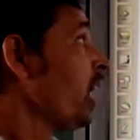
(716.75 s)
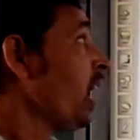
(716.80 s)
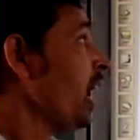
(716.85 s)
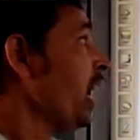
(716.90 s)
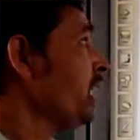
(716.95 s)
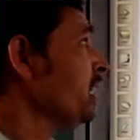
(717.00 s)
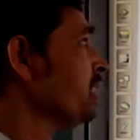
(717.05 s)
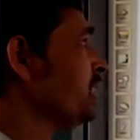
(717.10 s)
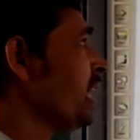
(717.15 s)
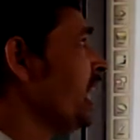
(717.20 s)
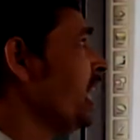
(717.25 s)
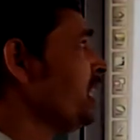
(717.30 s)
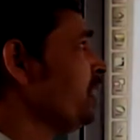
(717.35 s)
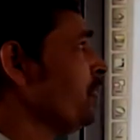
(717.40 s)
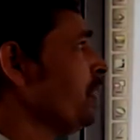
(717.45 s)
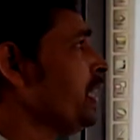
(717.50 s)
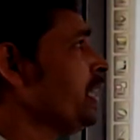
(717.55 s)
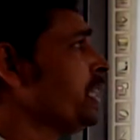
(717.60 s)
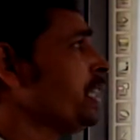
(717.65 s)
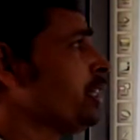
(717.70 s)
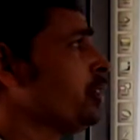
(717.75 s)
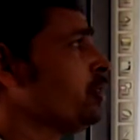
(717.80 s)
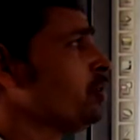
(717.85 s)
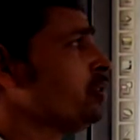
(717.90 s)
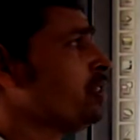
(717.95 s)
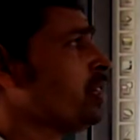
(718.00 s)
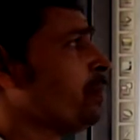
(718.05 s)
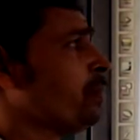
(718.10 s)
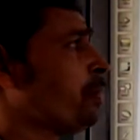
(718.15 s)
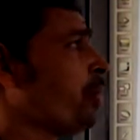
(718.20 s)
And that will
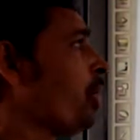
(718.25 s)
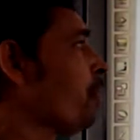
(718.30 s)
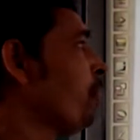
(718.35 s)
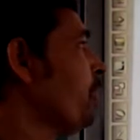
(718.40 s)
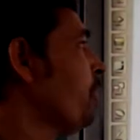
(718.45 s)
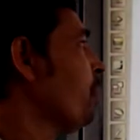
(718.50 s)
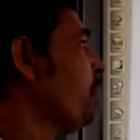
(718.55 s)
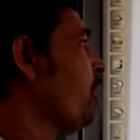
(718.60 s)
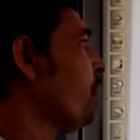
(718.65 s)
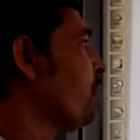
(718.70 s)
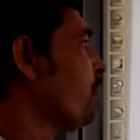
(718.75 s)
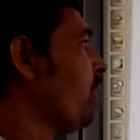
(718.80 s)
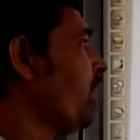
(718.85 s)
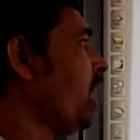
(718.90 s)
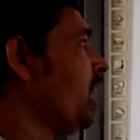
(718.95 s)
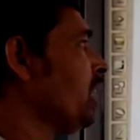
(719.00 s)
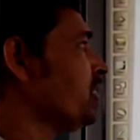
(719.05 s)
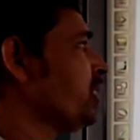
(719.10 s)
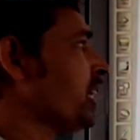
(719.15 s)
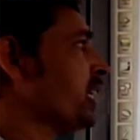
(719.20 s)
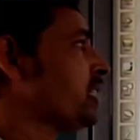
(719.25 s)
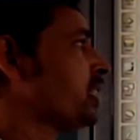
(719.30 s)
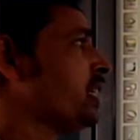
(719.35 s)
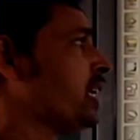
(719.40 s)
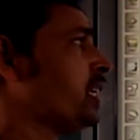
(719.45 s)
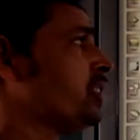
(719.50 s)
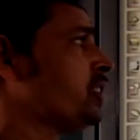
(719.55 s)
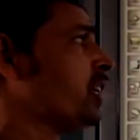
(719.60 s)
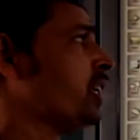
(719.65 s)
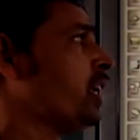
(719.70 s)
reduce the problem of large
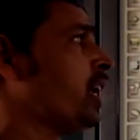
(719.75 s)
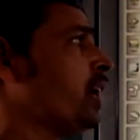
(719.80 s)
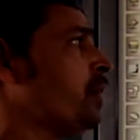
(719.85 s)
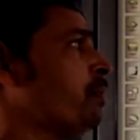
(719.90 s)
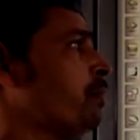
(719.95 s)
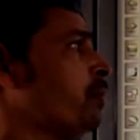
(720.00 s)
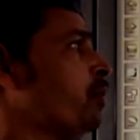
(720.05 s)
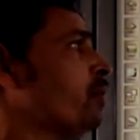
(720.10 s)
extension and